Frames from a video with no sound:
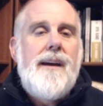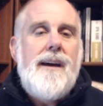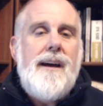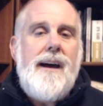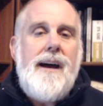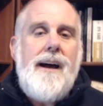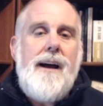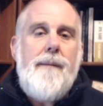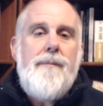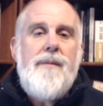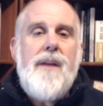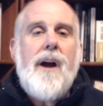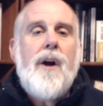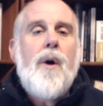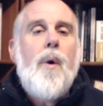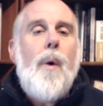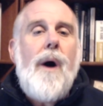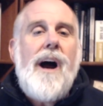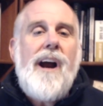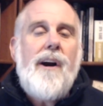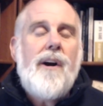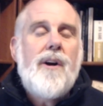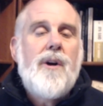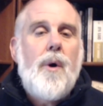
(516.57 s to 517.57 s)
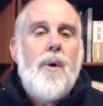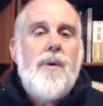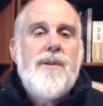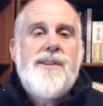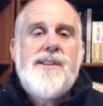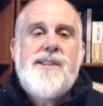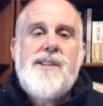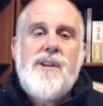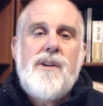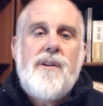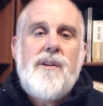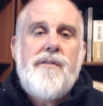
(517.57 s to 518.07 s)
acquire gold and
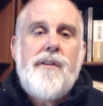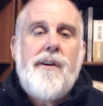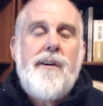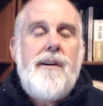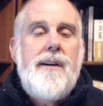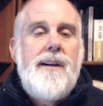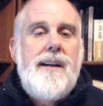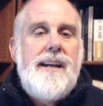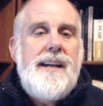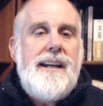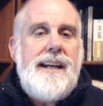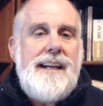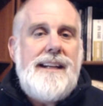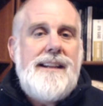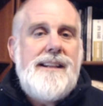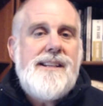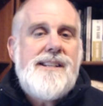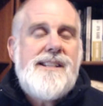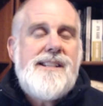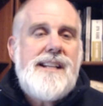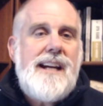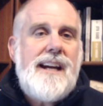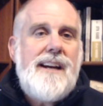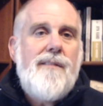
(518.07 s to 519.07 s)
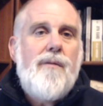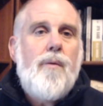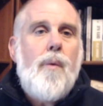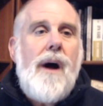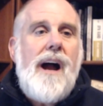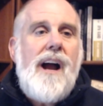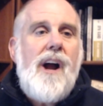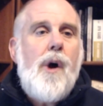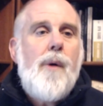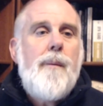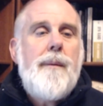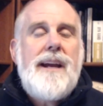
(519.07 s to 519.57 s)
silver in the state of
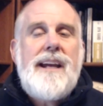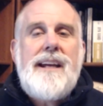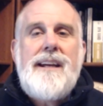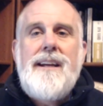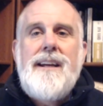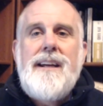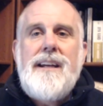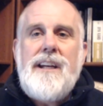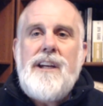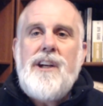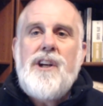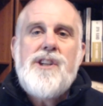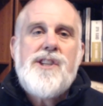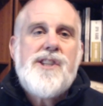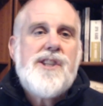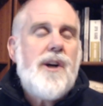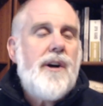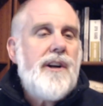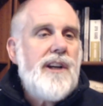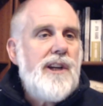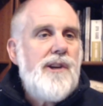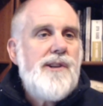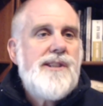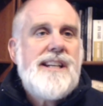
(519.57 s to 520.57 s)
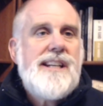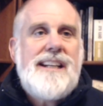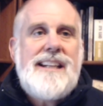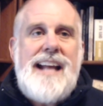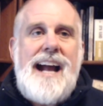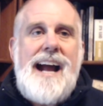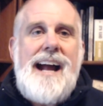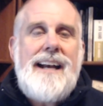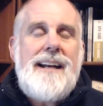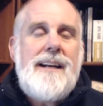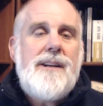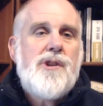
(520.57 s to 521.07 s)
Wyoming. You can start using
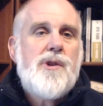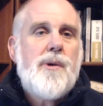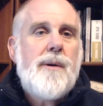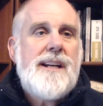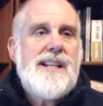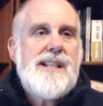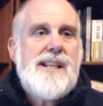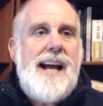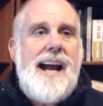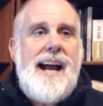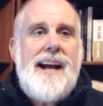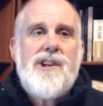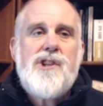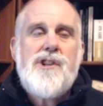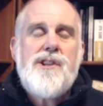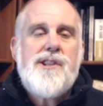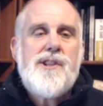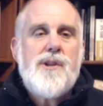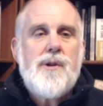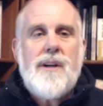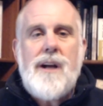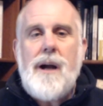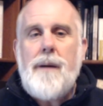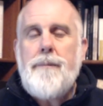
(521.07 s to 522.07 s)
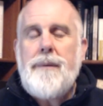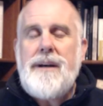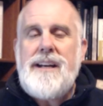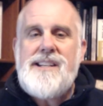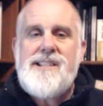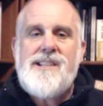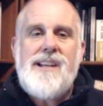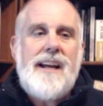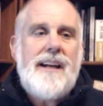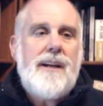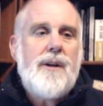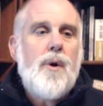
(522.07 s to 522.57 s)
that in transactions to
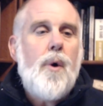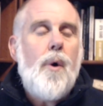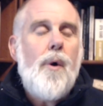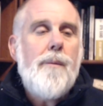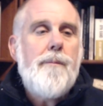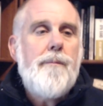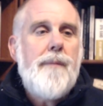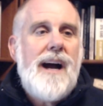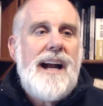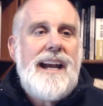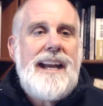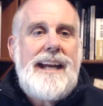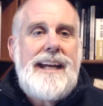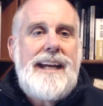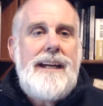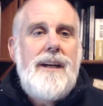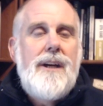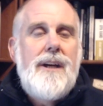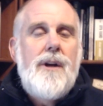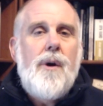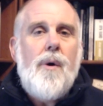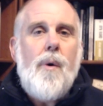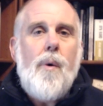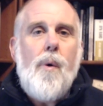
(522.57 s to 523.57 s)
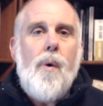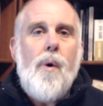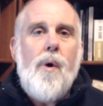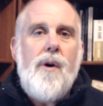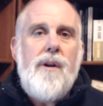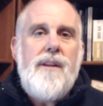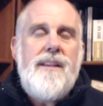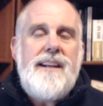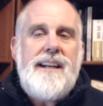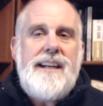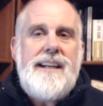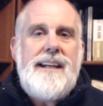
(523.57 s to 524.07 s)
companies like Gold Money
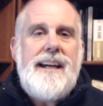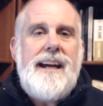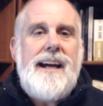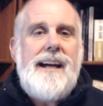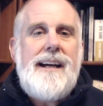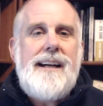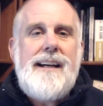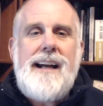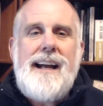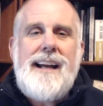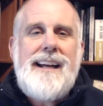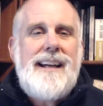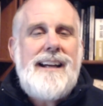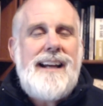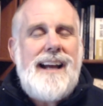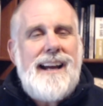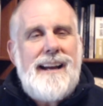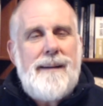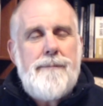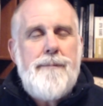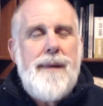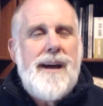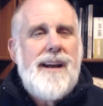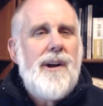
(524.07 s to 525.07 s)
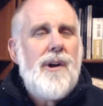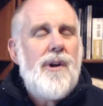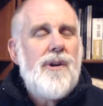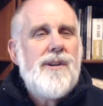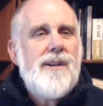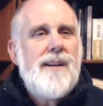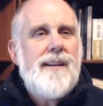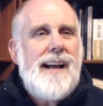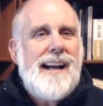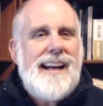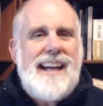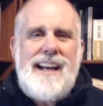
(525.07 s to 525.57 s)
or the
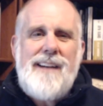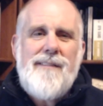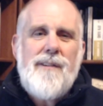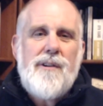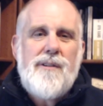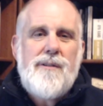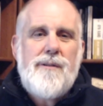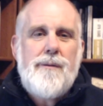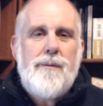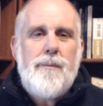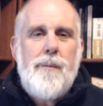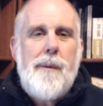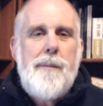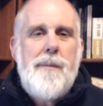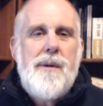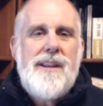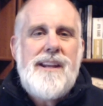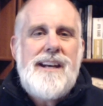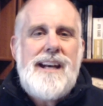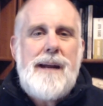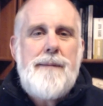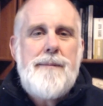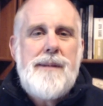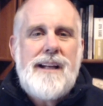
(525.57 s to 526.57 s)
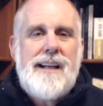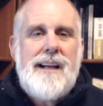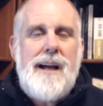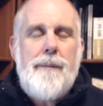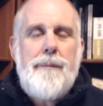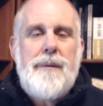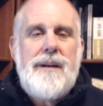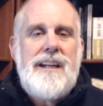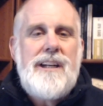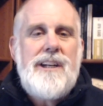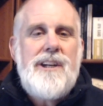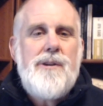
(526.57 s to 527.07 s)
metal. I can't remember the name of the
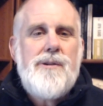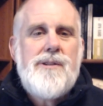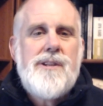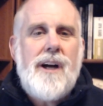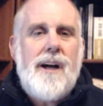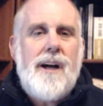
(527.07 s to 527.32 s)
company.